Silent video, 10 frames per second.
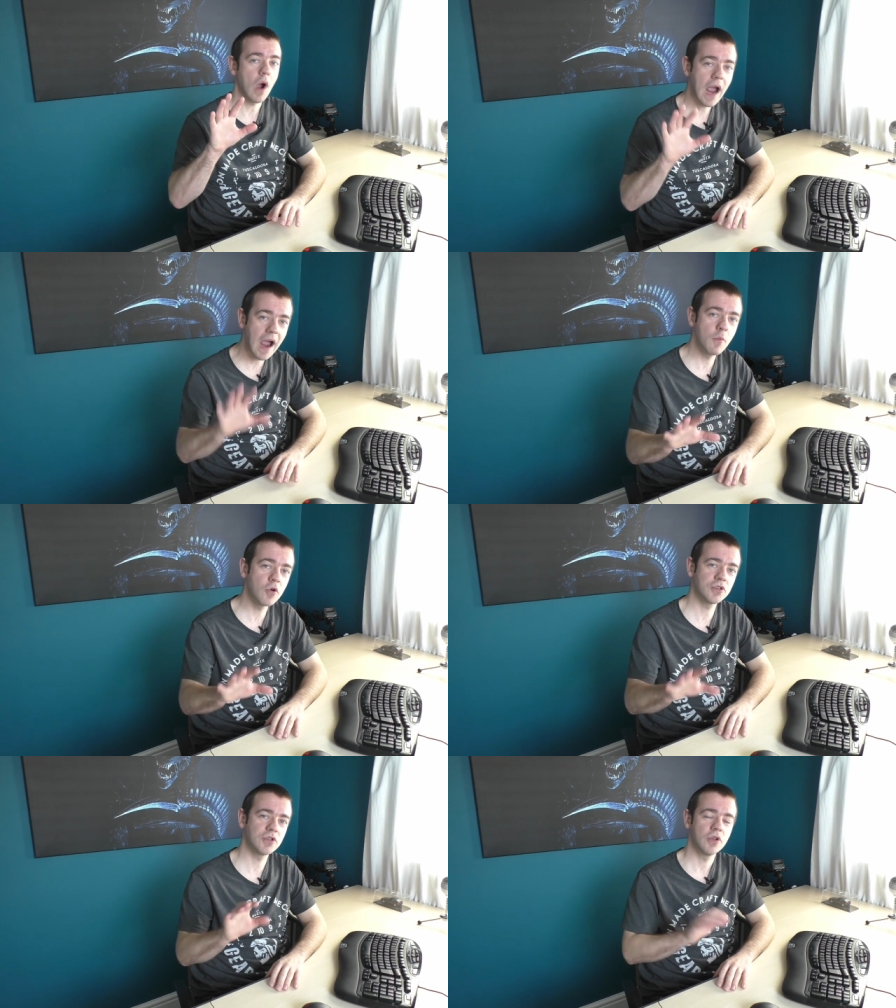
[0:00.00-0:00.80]
How
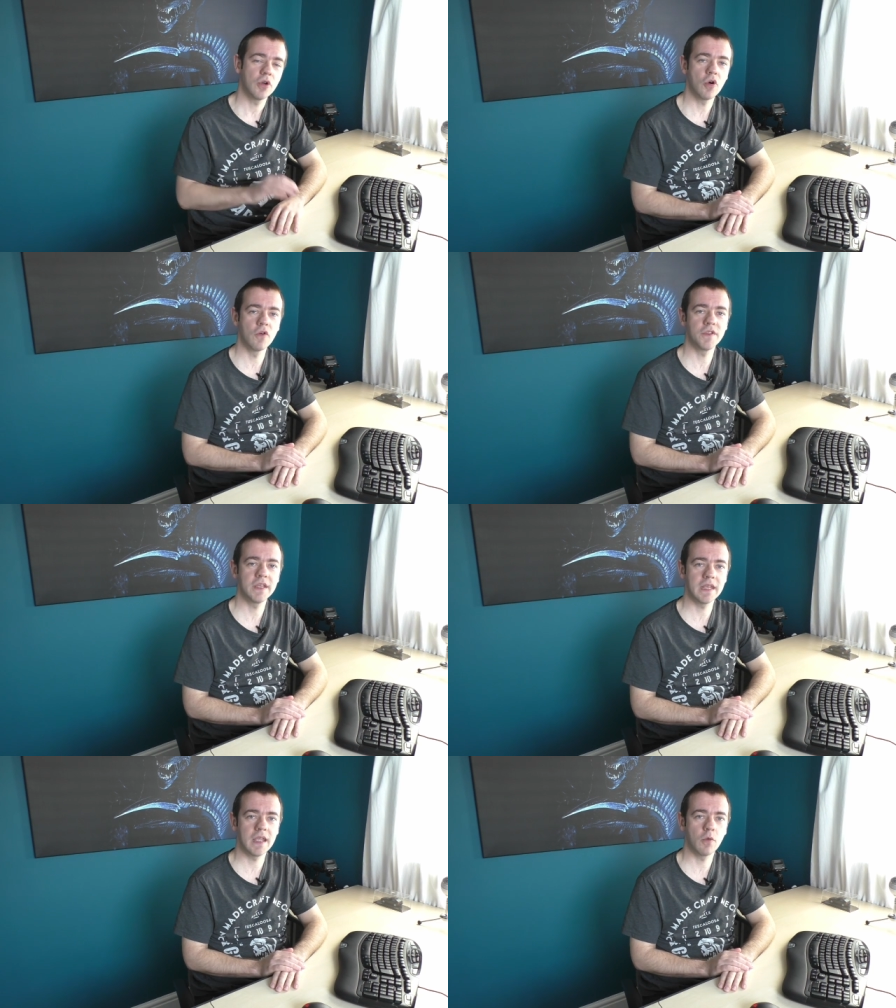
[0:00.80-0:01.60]
much over
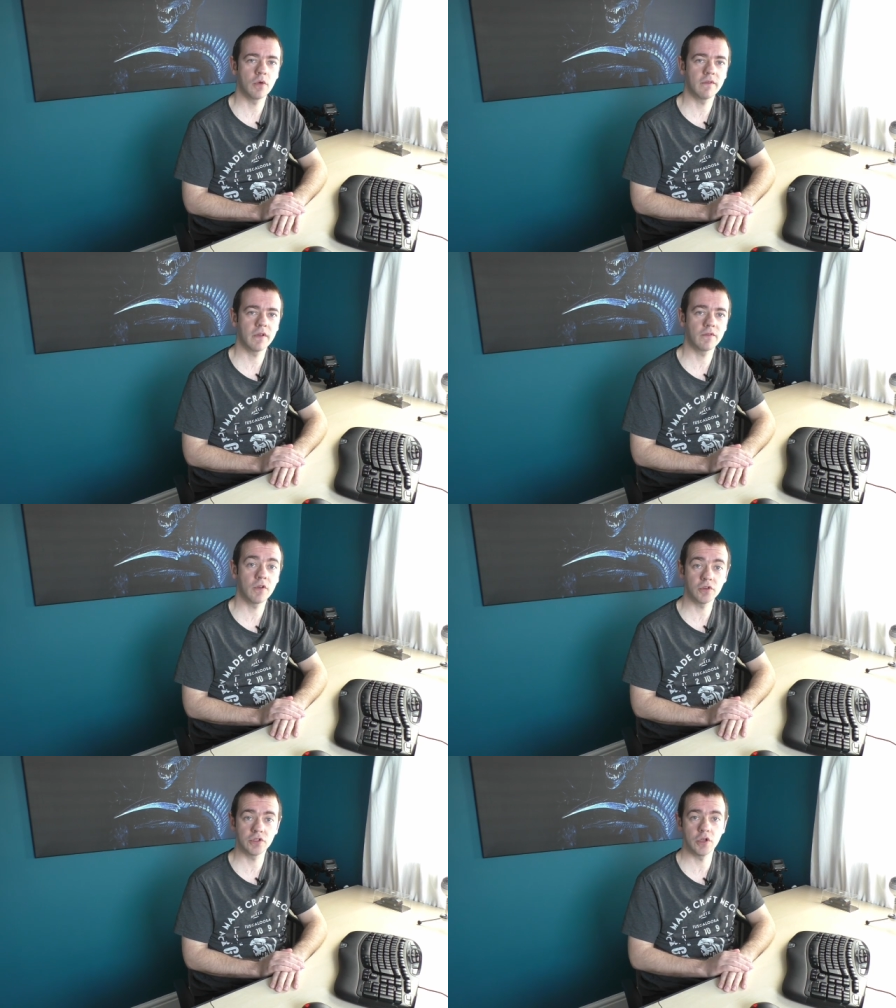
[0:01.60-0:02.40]
the year would it have
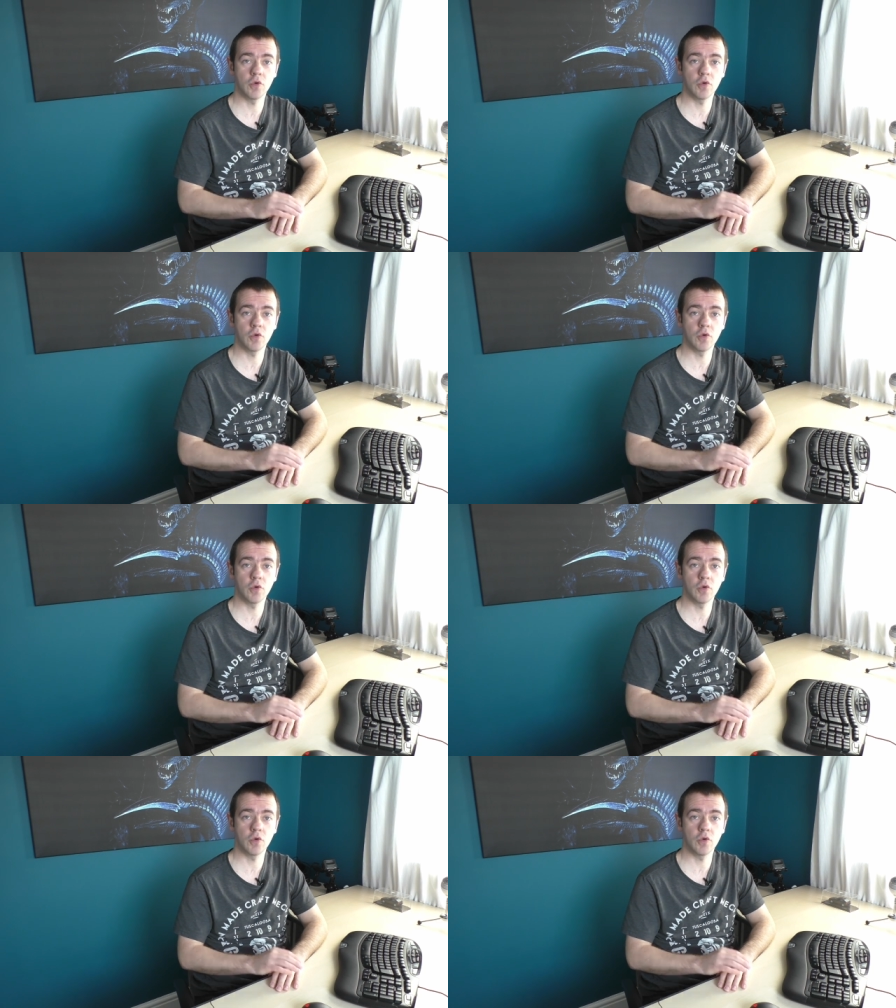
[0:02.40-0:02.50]
cost